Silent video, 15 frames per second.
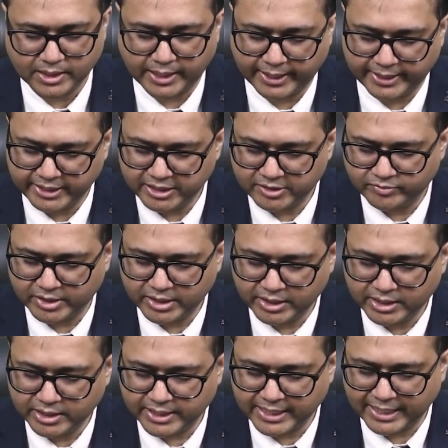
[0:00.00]
and even
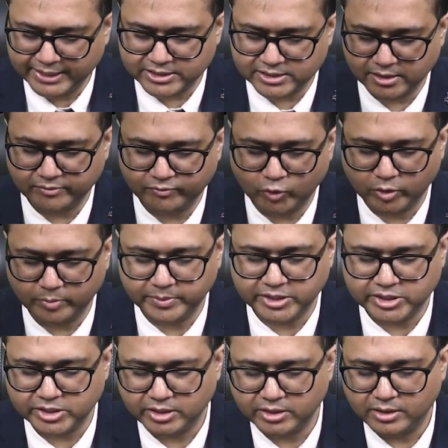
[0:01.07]
in reaction
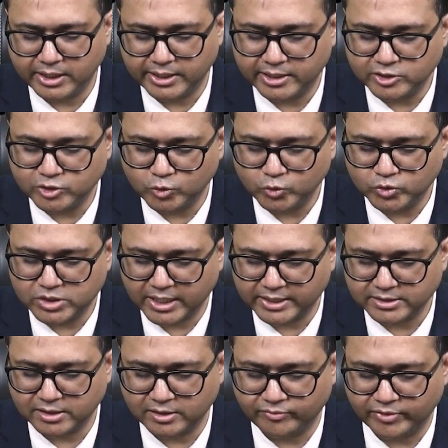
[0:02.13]
formation it is used as
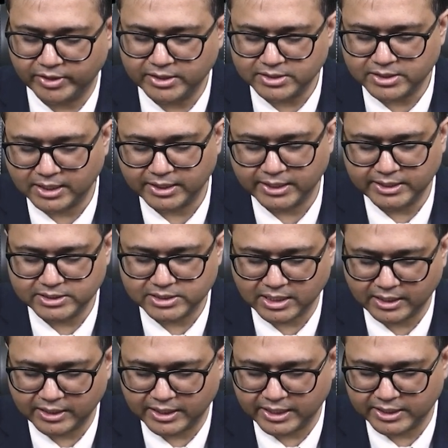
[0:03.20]
a defense against
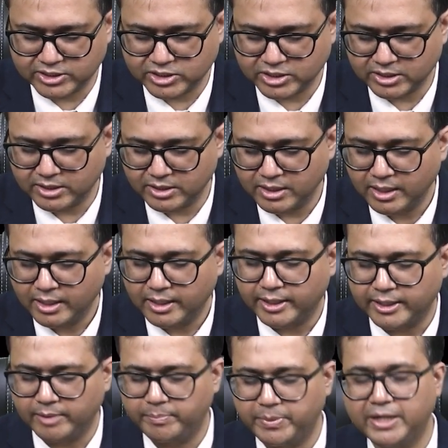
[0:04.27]
aggression
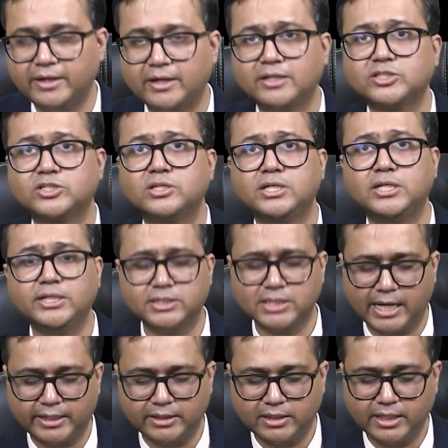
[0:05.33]
dependence needs
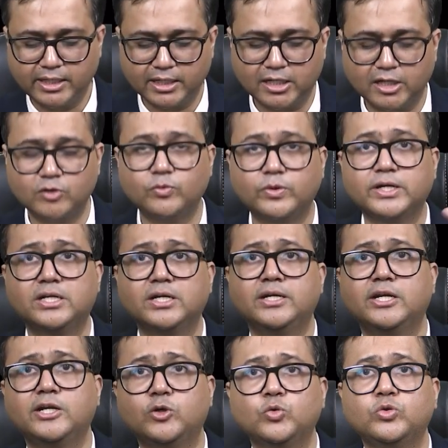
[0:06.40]
and they are converted
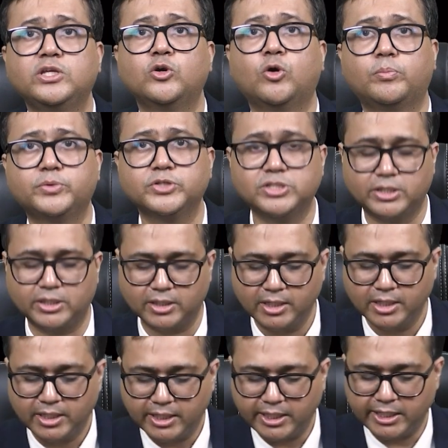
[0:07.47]
into the opposite
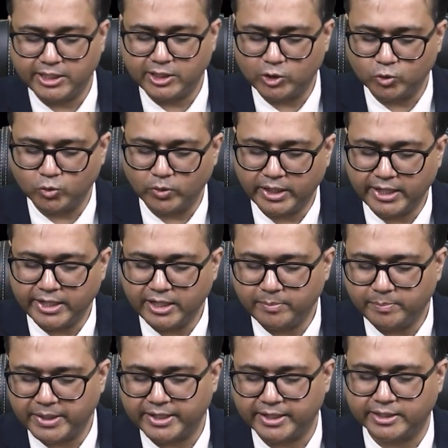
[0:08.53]
into
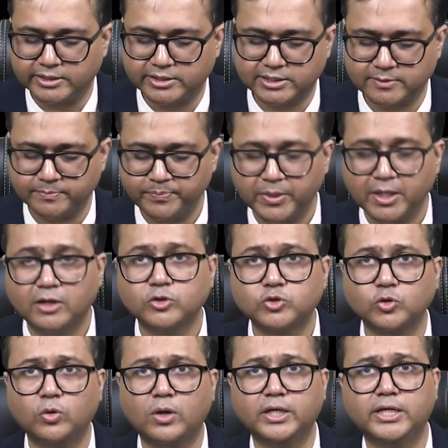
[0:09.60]
independence
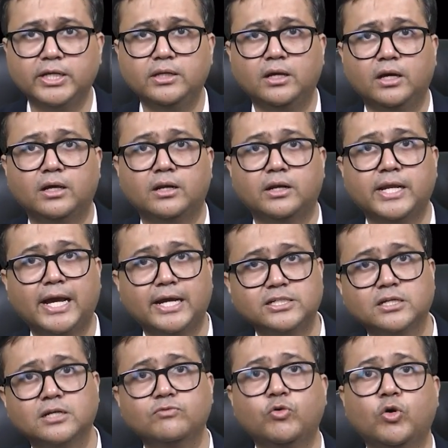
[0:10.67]
so again
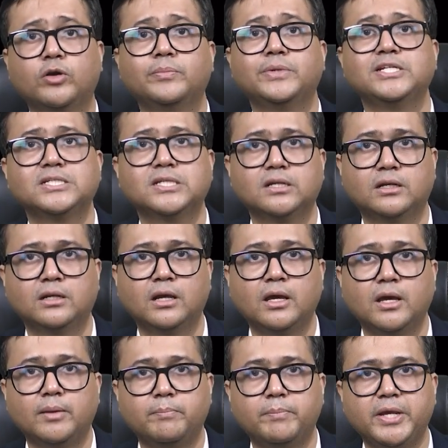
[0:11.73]
reaction formation
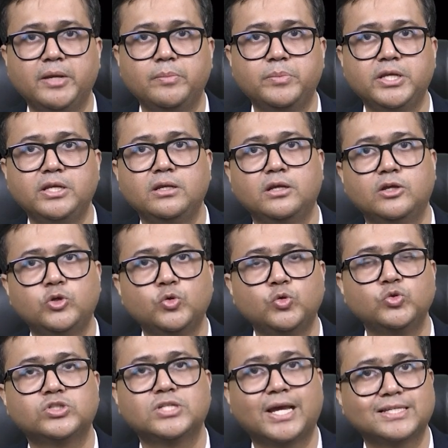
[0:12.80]
may be
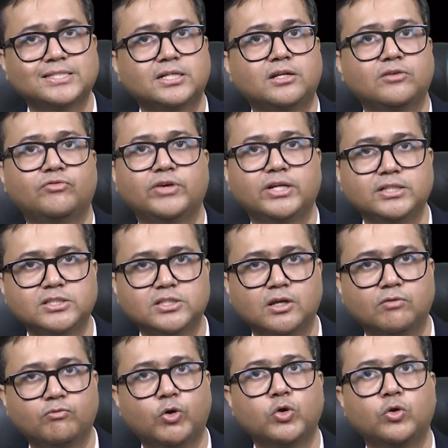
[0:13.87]
used as a defense
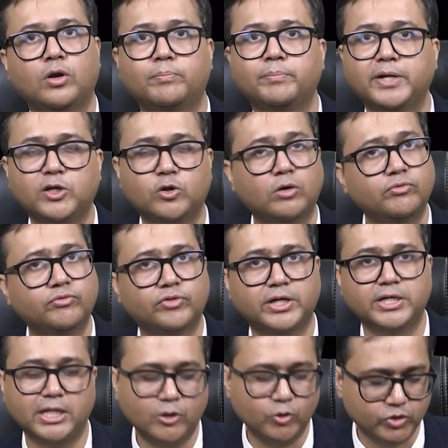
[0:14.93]
for development of
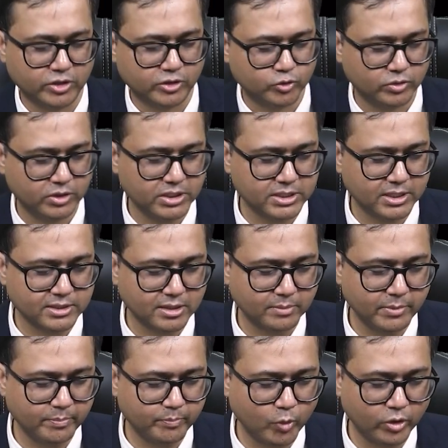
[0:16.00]
delusion so these are some
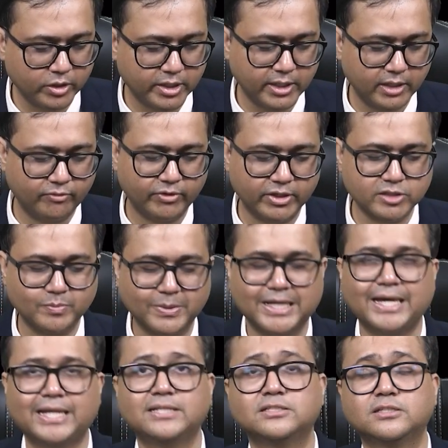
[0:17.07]
important defense
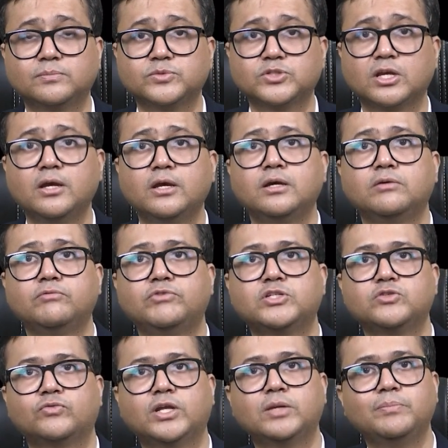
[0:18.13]
mechanisms which
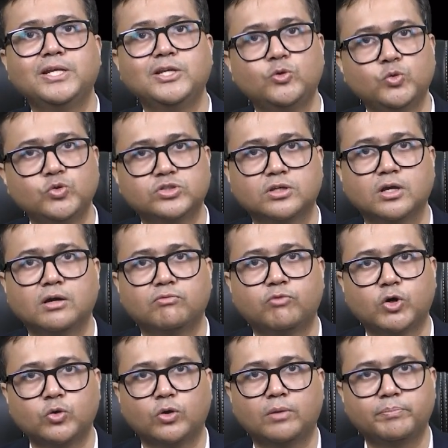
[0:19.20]
one may use
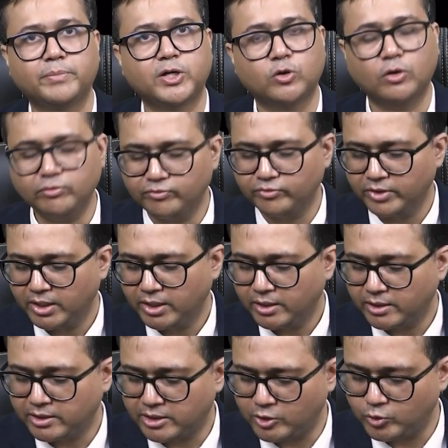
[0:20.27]
for development of
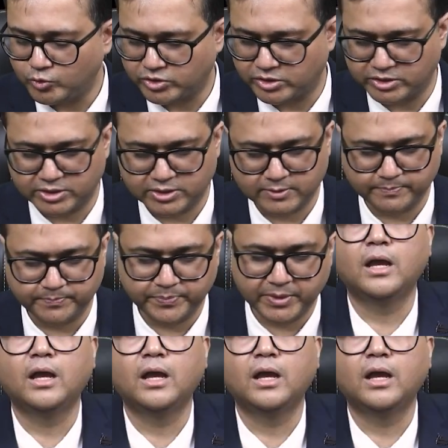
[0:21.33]
delusions